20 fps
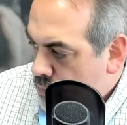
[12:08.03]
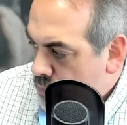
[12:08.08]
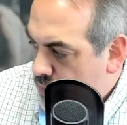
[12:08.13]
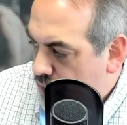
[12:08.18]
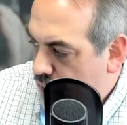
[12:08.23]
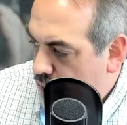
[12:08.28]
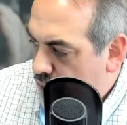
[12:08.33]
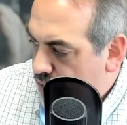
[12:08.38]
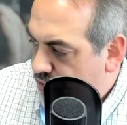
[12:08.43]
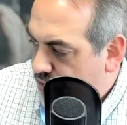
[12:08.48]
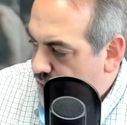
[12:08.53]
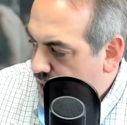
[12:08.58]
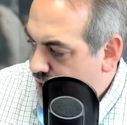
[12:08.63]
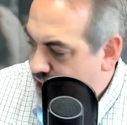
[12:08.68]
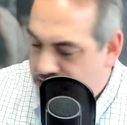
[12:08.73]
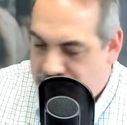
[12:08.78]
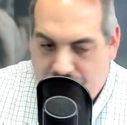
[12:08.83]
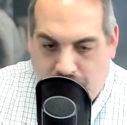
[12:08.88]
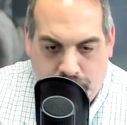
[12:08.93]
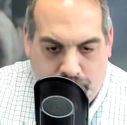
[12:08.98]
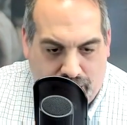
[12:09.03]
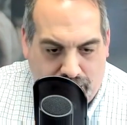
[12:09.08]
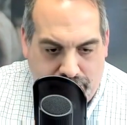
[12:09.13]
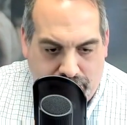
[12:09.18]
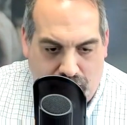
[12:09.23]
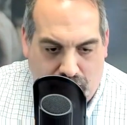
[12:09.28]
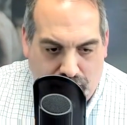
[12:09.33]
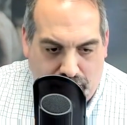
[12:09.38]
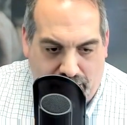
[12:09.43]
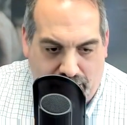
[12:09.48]

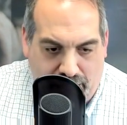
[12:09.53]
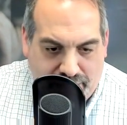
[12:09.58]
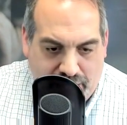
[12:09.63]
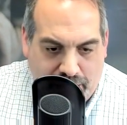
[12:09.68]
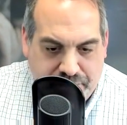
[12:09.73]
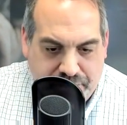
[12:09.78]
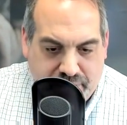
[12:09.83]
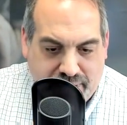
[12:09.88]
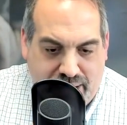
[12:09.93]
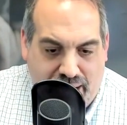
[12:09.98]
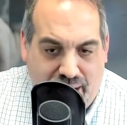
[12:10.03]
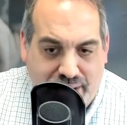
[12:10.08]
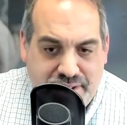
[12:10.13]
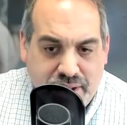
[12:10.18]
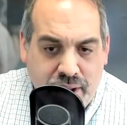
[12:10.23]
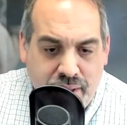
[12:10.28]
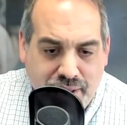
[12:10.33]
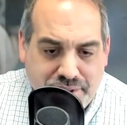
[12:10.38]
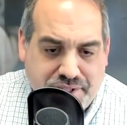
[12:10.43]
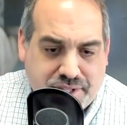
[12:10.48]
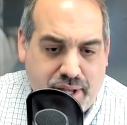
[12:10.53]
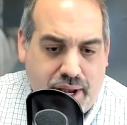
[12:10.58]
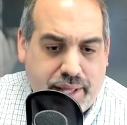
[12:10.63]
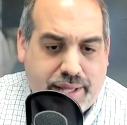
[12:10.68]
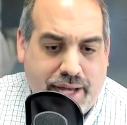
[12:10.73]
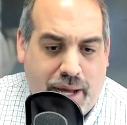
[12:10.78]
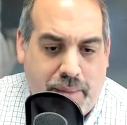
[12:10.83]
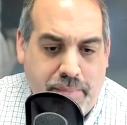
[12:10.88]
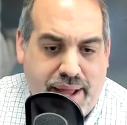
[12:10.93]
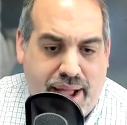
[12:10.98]
So, guys, this is
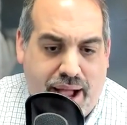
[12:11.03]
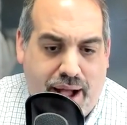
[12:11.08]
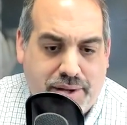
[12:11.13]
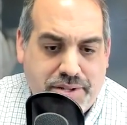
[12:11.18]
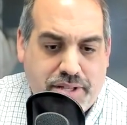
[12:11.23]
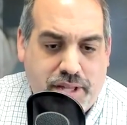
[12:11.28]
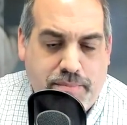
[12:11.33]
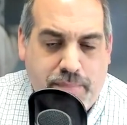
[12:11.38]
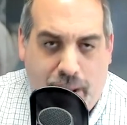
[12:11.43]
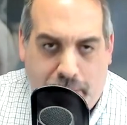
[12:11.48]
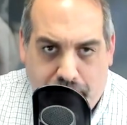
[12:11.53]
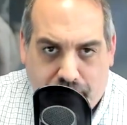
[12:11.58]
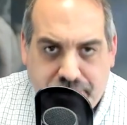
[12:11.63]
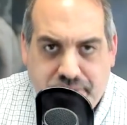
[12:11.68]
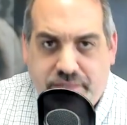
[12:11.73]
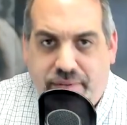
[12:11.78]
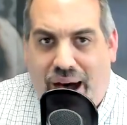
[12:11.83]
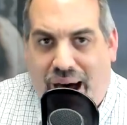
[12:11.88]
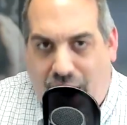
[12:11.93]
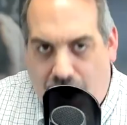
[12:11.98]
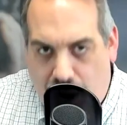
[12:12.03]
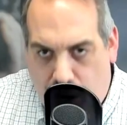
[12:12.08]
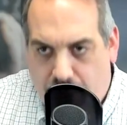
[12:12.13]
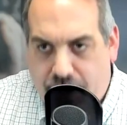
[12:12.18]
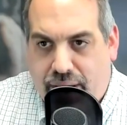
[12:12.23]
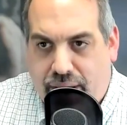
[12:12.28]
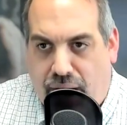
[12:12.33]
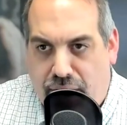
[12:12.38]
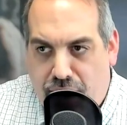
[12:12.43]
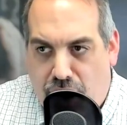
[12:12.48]
going to come down to the members of
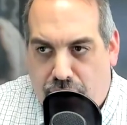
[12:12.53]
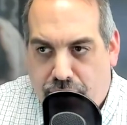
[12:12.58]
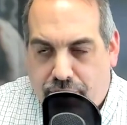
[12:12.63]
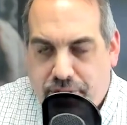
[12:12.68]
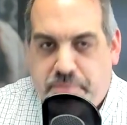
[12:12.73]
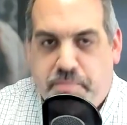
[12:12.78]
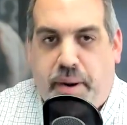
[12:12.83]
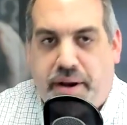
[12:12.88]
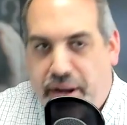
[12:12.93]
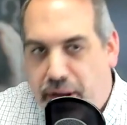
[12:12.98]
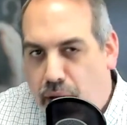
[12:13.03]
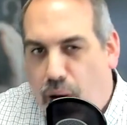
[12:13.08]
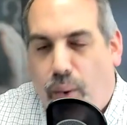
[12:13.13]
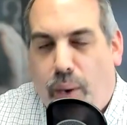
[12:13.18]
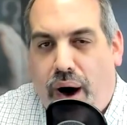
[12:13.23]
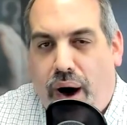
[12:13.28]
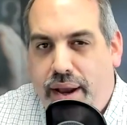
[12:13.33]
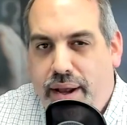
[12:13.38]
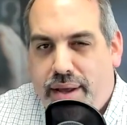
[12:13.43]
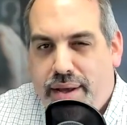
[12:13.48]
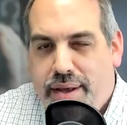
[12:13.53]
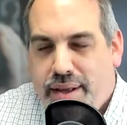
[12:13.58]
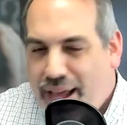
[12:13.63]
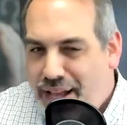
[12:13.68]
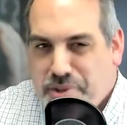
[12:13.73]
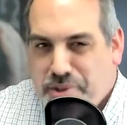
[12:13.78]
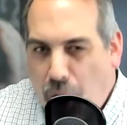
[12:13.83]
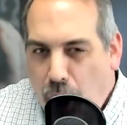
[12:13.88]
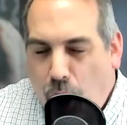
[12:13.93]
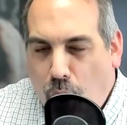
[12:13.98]
Iowa gun owners, but you know what?
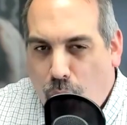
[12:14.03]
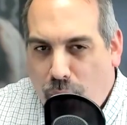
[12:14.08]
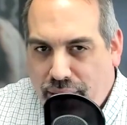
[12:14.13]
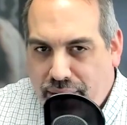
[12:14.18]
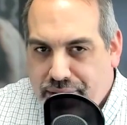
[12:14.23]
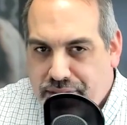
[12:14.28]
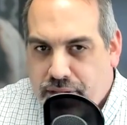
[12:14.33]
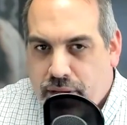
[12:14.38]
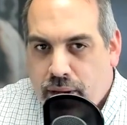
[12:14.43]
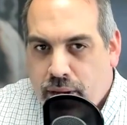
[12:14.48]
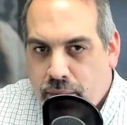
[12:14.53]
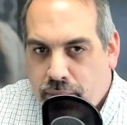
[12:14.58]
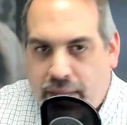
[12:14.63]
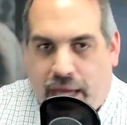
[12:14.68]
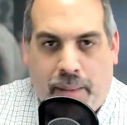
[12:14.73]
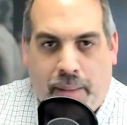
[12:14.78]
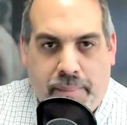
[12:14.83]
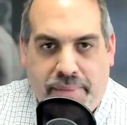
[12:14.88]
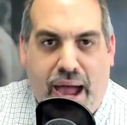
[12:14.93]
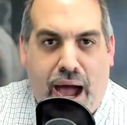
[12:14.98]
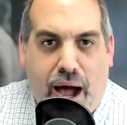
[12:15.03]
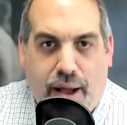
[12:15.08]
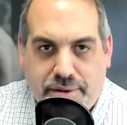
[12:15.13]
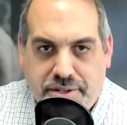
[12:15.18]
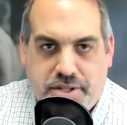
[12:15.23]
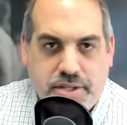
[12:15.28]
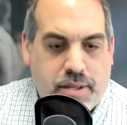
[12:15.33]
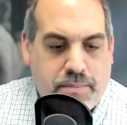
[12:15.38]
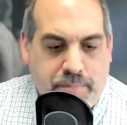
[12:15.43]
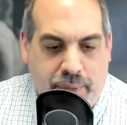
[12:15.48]
It's always come
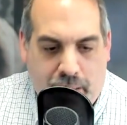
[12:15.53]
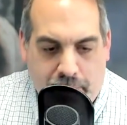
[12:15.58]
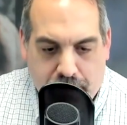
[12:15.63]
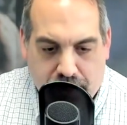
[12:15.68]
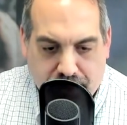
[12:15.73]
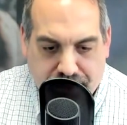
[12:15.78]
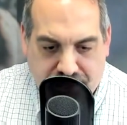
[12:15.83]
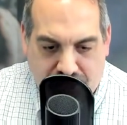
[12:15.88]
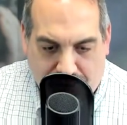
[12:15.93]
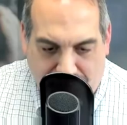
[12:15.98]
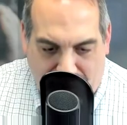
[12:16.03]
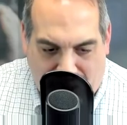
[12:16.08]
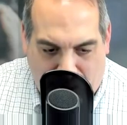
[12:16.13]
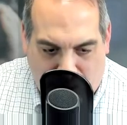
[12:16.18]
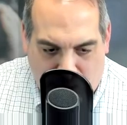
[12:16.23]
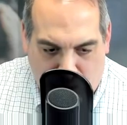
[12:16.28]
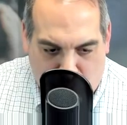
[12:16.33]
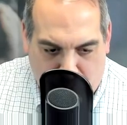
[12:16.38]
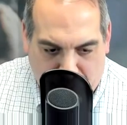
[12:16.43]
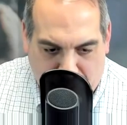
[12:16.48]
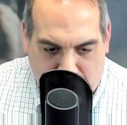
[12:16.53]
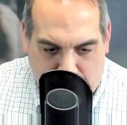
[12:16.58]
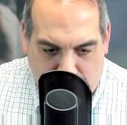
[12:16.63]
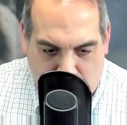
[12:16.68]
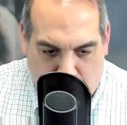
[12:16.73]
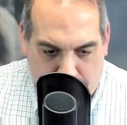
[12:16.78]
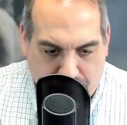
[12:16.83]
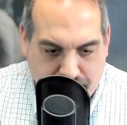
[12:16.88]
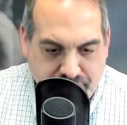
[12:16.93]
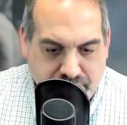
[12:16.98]
down to the members of Iowa gun
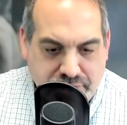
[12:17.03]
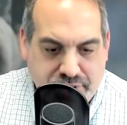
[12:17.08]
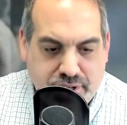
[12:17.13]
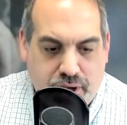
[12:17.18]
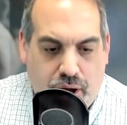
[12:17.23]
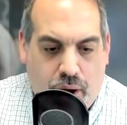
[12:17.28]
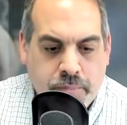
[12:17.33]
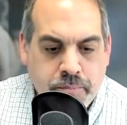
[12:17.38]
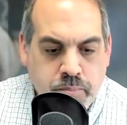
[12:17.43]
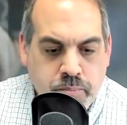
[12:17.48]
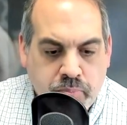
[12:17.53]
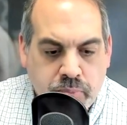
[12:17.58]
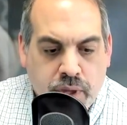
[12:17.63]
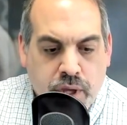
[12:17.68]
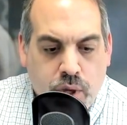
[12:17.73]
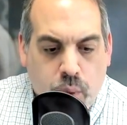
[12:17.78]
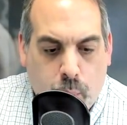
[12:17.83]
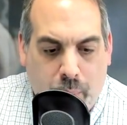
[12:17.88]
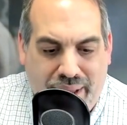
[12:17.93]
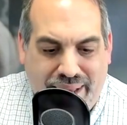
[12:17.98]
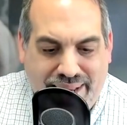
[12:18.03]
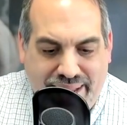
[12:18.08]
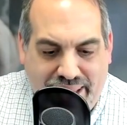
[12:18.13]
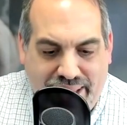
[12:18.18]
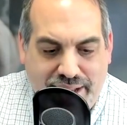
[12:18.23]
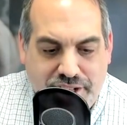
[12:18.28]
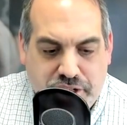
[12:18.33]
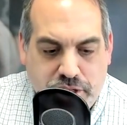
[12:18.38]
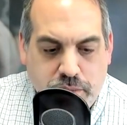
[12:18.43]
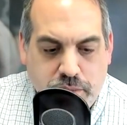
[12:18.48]
owners. And so we
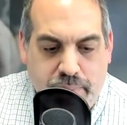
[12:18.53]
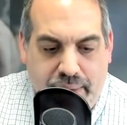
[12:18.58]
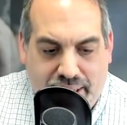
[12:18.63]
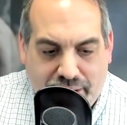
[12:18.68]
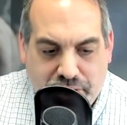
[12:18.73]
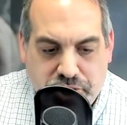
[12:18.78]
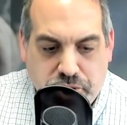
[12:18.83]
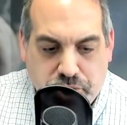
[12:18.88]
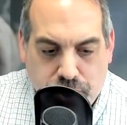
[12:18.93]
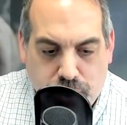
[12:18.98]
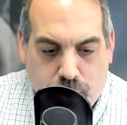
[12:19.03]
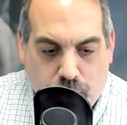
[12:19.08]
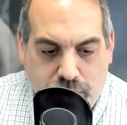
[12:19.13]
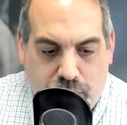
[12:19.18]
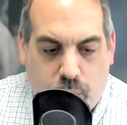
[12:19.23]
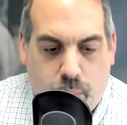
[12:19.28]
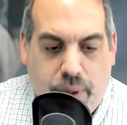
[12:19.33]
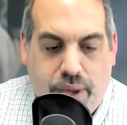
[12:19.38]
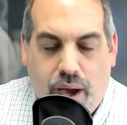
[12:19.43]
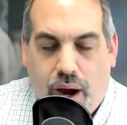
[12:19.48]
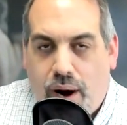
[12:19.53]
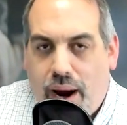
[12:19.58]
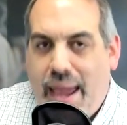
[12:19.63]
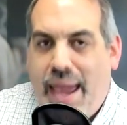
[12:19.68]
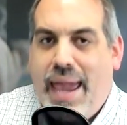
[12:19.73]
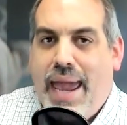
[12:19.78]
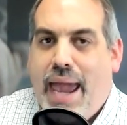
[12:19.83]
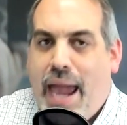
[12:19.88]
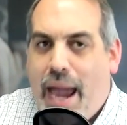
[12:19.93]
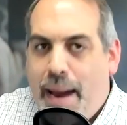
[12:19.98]
need to make sure that we are
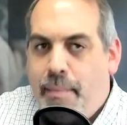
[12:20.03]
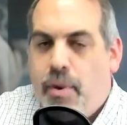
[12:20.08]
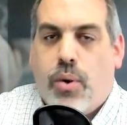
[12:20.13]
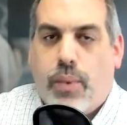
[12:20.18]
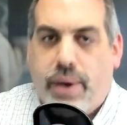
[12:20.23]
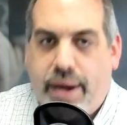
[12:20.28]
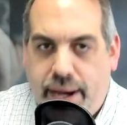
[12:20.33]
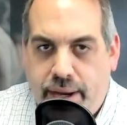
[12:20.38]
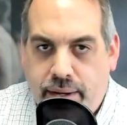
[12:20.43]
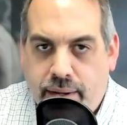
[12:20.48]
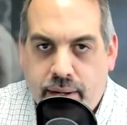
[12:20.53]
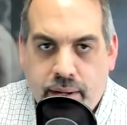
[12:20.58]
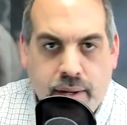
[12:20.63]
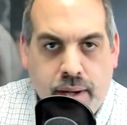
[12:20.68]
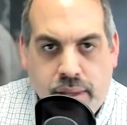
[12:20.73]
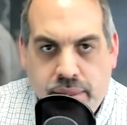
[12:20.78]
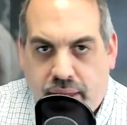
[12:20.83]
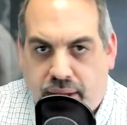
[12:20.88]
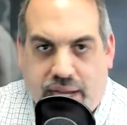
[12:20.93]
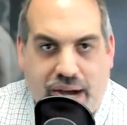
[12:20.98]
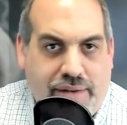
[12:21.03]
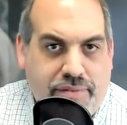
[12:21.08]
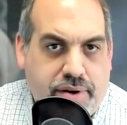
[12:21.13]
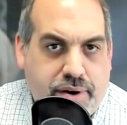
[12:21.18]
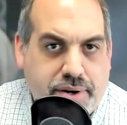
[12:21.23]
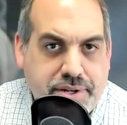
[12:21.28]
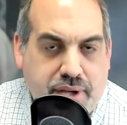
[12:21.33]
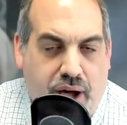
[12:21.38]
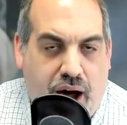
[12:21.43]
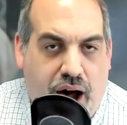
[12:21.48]
hammering the
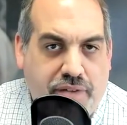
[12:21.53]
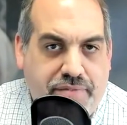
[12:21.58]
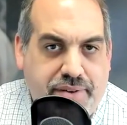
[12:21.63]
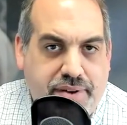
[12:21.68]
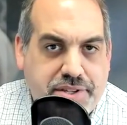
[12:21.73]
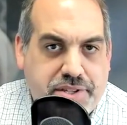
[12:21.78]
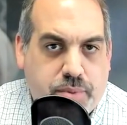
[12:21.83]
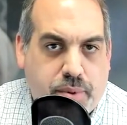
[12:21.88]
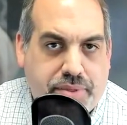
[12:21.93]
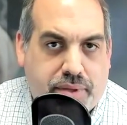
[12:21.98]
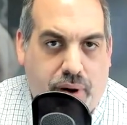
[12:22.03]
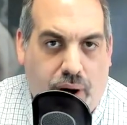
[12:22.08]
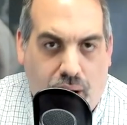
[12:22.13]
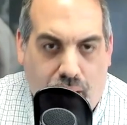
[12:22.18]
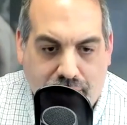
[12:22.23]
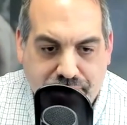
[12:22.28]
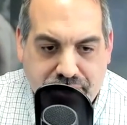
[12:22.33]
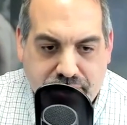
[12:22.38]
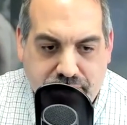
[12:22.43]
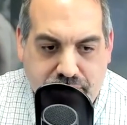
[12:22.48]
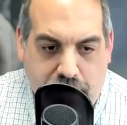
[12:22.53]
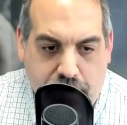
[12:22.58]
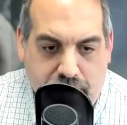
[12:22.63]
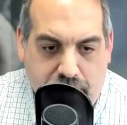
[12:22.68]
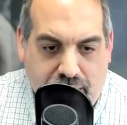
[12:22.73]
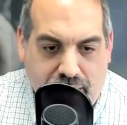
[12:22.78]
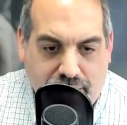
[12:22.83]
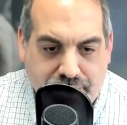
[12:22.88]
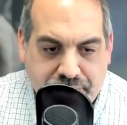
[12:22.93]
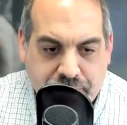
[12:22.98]
governor's office with calls and
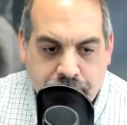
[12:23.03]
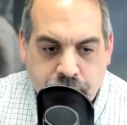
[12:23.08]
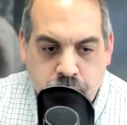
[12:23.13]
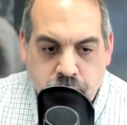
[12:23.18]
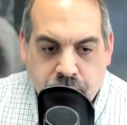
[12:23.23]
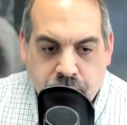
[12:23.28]
emails